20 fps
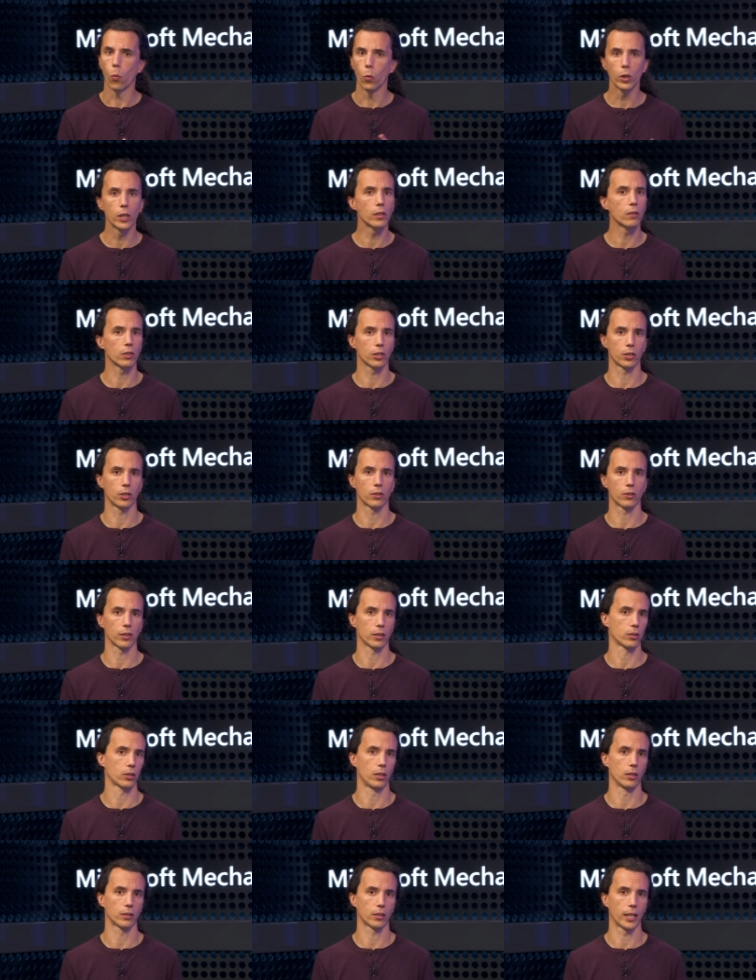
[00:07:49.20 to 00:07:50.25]
wouldn't return
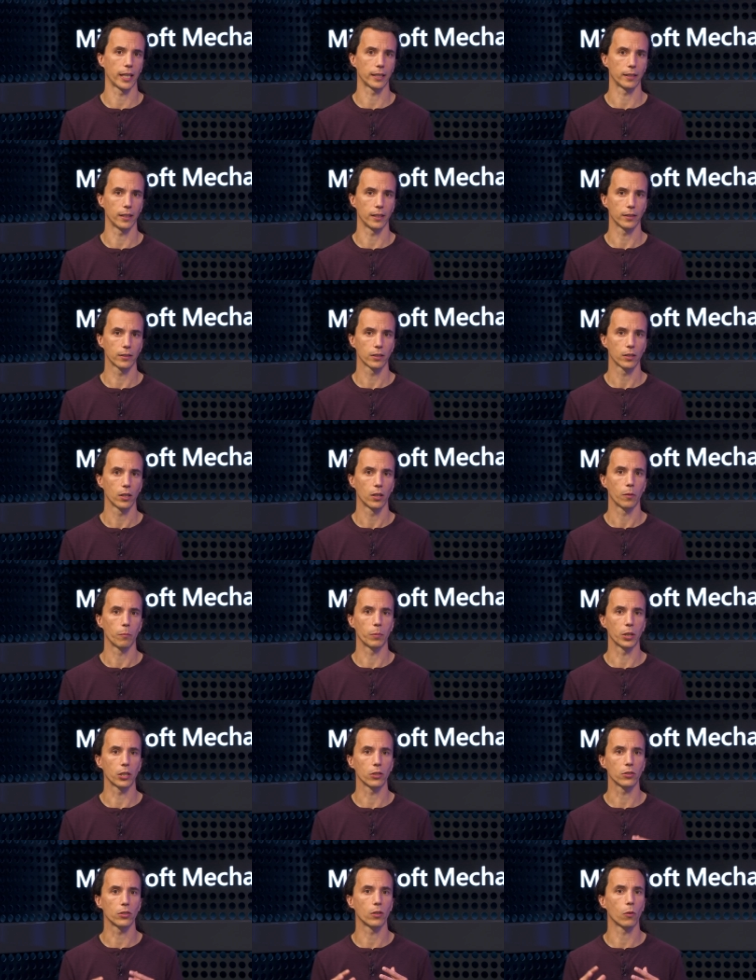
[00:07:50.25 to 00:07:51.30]
results like these
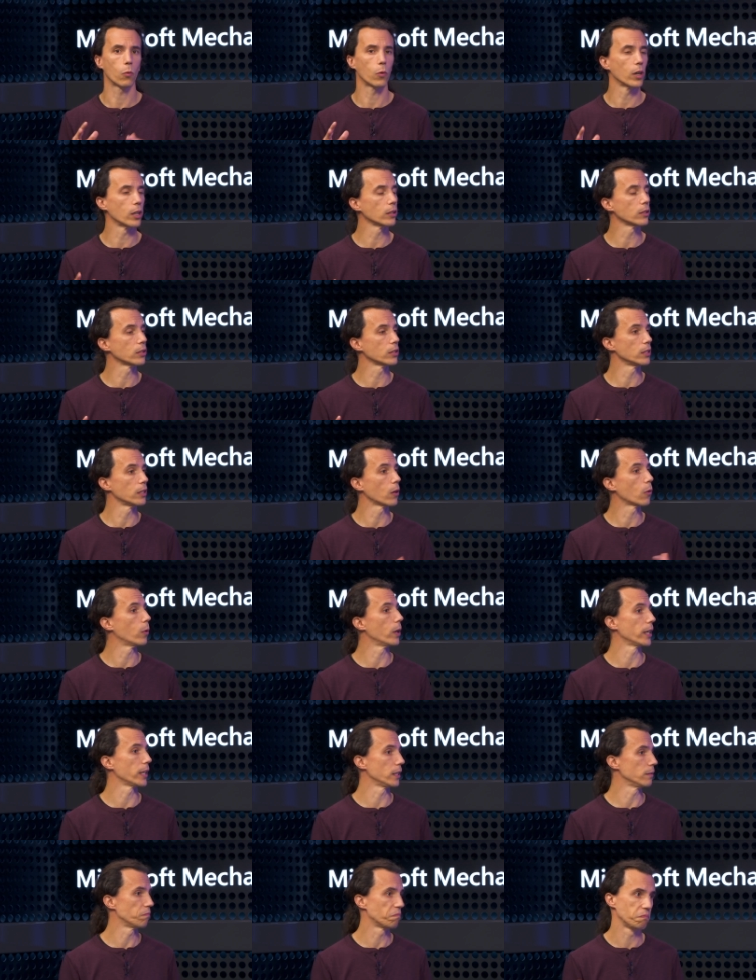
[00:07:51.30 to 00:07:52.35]
because the words in the
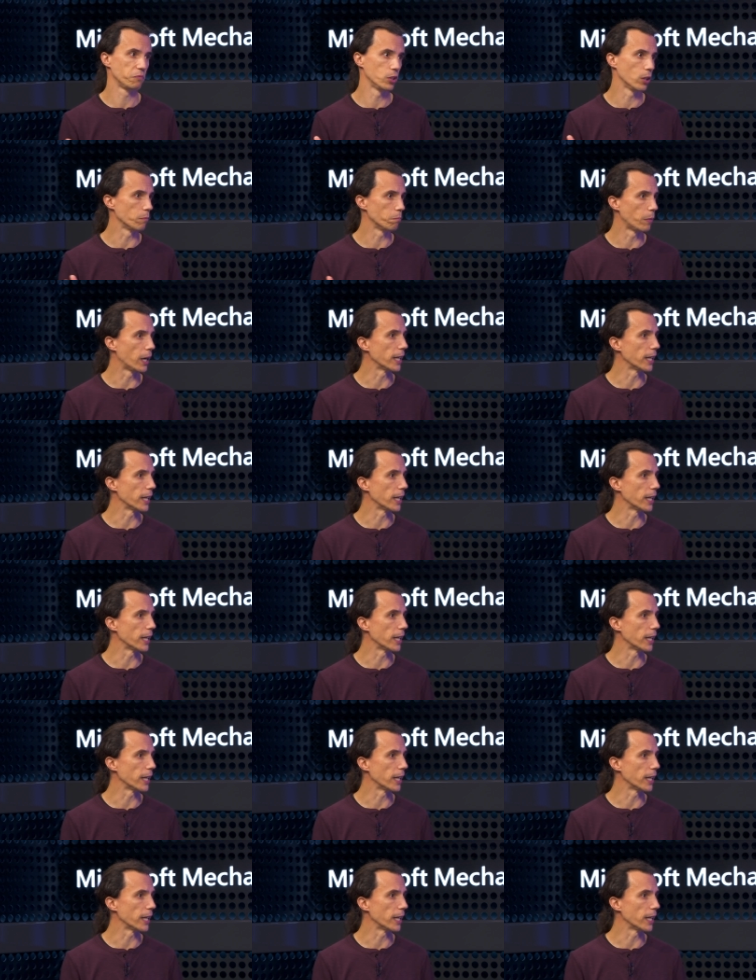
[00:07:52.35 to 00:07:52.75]
query don't